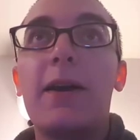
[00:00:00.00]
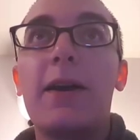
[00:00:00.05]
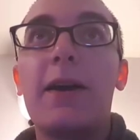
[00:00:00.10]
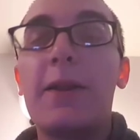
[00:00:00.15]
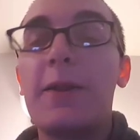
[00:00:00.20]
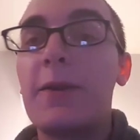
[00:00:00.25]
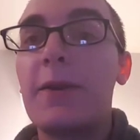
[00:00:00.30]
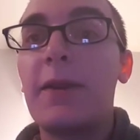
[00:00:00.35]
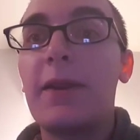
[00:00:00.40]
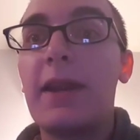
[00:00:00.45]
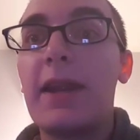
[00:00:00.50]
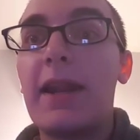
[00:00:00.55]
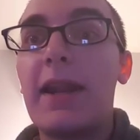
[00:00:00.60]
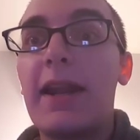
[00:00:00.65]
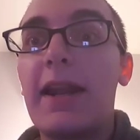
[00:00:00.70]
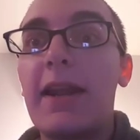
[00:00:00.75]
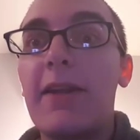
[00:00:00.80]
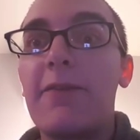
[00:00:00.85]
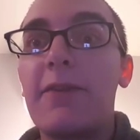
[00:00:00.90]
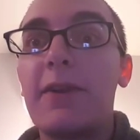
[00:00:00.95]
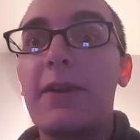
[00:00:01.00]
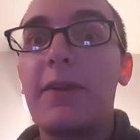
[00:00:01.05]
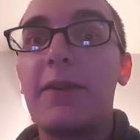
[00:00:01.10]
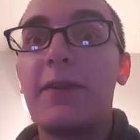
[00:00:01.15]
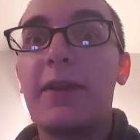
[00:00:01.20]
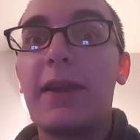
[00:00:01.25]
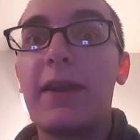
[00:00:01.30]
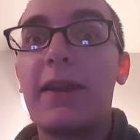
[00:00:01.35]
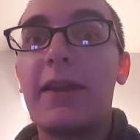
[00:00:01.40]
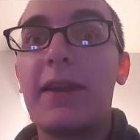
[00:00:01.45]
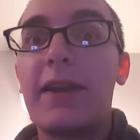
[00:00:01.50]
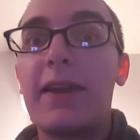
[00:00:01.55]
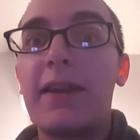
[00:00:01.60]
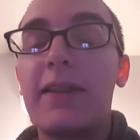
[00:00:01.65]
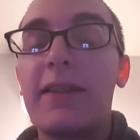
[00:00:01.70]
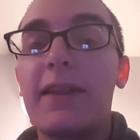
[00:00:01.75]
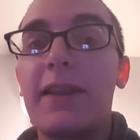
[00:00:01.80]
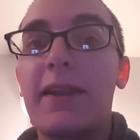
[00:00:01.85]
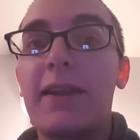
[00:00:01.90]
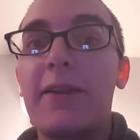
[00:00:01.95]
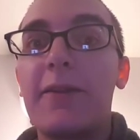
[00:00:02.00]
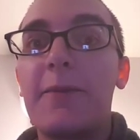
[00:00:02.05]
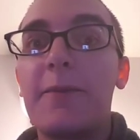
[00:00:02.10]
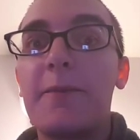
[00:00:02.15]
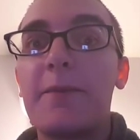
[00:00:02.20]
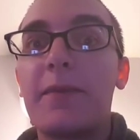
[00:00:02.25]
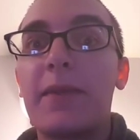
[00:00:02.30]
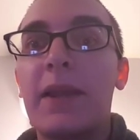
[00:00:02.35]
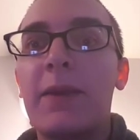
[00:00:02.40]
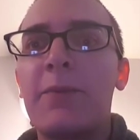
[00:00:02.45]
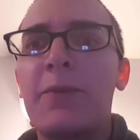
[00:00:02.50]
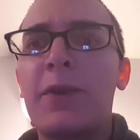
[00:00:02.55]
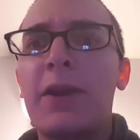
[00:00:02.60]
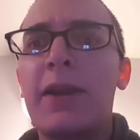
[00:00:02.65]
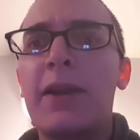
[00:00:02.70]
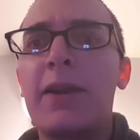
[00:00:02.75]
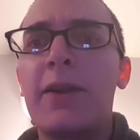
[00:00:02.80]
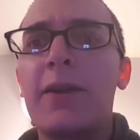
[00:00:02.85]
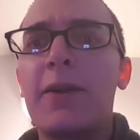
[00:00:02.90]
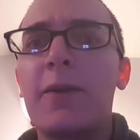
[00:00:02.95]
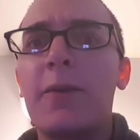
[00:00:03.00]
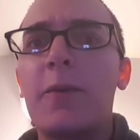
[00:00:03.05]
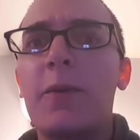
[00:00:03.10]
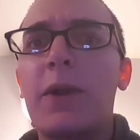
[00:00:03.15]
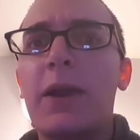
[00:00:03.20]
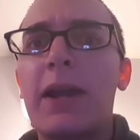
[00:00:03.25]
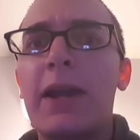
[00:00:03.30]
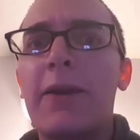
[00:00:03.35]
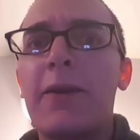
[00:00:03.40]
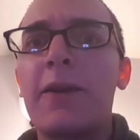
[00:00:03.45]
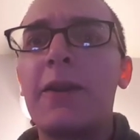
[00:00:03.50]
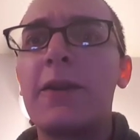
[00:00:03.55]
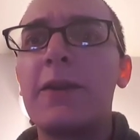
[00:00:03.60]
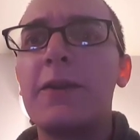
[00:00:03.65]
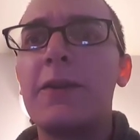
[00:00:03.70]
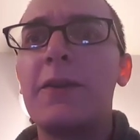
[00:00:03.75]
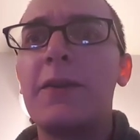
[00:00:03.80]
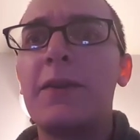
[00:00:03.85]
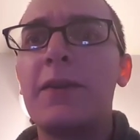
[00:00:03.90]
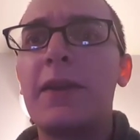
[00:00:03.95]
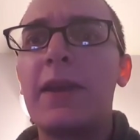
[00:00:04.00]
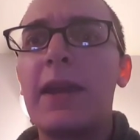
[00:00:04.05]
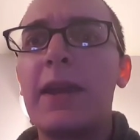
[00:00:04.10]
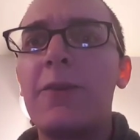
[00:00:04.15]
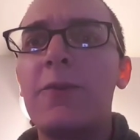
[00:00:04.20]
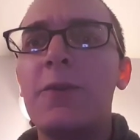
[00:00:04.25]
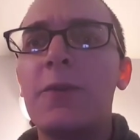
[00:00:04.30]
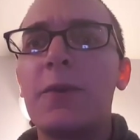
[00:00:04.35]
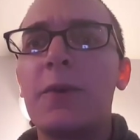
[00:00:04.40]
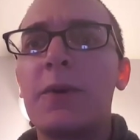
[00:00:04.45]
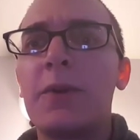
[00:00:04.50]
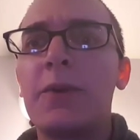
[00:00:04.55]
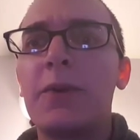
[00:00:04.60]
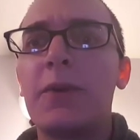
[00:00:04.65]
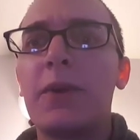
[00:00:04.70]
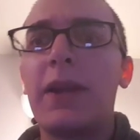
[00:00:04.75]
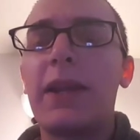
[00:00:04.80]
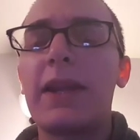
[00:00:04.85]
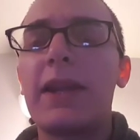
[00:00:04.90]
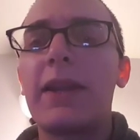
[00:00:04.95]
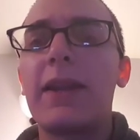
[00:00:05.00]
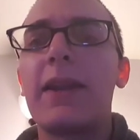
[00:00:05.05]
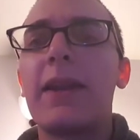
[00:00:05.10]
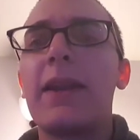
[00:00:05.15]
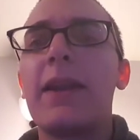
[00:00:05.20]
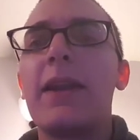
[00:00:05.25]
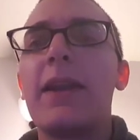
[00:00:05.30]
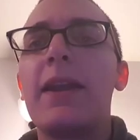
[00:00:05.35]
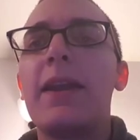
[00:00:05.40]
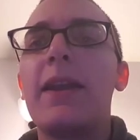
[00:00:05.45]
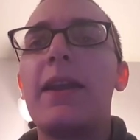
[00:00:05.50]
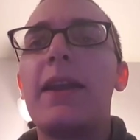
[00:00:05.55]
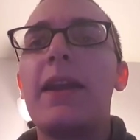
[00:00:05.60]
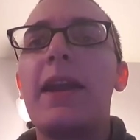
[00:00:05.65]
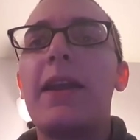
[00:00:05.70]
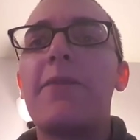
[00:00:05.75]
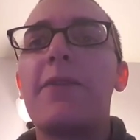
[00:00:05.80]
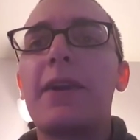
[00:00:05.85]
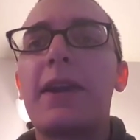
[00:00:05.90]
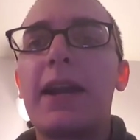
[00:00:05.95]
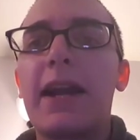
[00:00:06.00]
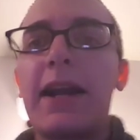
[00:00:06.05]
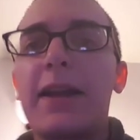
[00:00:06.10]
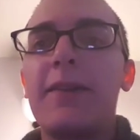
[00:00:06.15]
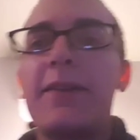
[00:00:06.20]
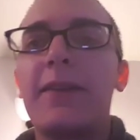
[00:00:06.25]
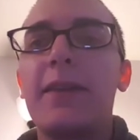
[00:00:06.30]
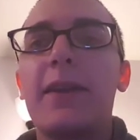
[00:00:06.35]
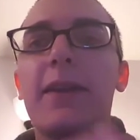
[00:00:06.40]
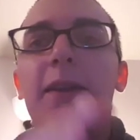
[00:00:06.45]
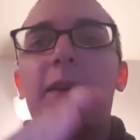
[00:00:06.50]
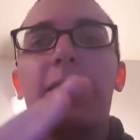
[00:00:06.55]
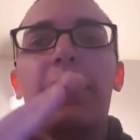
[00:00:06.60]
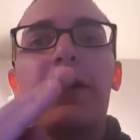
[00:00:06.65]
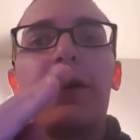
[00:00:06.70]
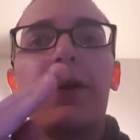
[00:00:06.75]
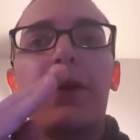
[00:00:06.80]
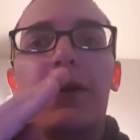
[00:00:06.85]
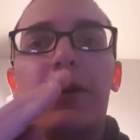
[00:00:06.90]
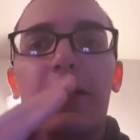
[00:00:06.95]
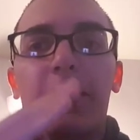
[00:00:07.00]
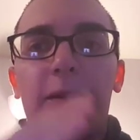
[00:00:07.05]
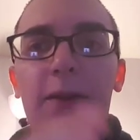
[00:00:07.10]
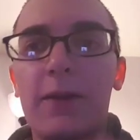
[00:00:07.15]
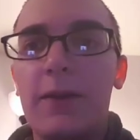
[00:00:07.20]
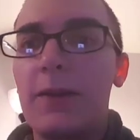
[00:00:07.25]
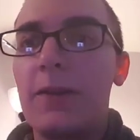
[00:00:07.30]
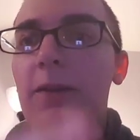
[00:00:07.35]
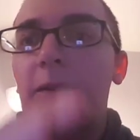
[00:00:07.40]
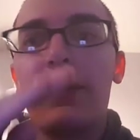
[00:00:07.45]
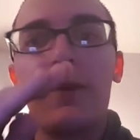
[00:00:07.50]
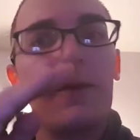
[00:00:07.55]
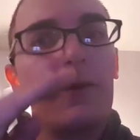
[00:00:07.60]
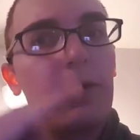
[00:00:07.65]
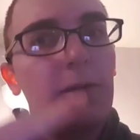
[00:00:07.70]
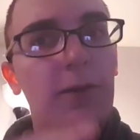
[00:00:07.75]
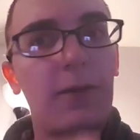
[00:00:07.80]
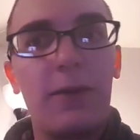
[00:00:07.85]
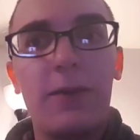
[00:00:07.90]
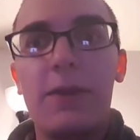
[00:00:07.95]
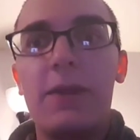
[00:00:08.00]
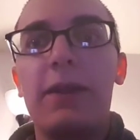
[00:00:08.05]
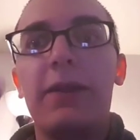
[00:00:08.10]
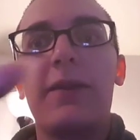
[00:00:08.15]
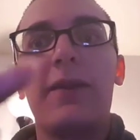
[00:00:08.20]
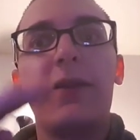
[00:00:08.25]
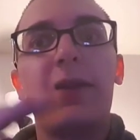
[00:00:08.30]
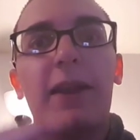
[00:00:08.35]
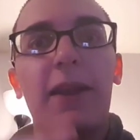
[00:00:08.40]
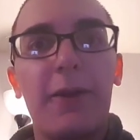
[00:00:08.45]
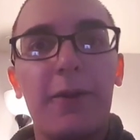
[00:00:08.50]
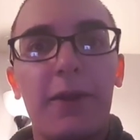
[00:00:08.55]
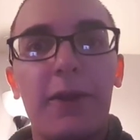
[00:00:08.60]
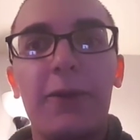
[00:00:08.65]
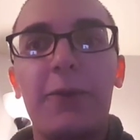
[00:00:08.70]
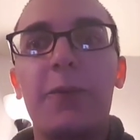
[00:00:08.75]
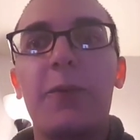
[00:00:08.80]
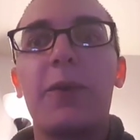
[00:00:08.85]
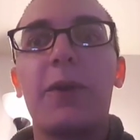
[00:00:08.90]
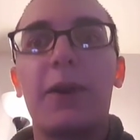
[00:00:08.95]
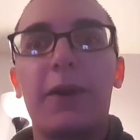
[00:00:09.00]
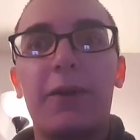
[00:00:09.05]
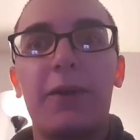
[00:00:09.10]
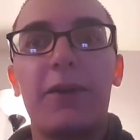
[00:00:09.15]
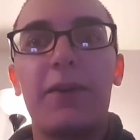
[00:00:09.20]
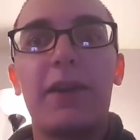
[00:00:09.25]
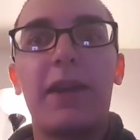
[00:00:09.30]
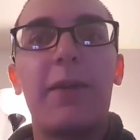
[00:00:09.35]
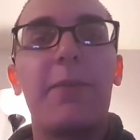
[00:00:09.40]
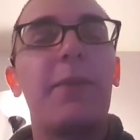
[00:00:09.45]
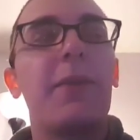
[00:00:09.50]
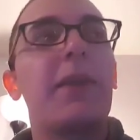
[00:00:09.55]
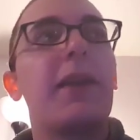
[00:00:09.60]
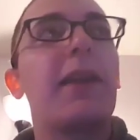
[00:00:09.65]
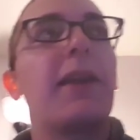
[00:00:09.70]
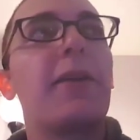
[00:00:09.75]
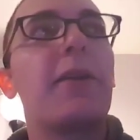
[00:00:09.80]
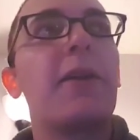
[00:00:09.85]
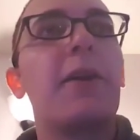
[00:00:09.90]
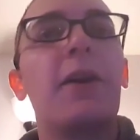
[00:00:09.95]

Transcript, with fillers: Other than that, I haven't decided anything. I'm trying to work out a good schedule so I can have a constant, this is how this works type thing.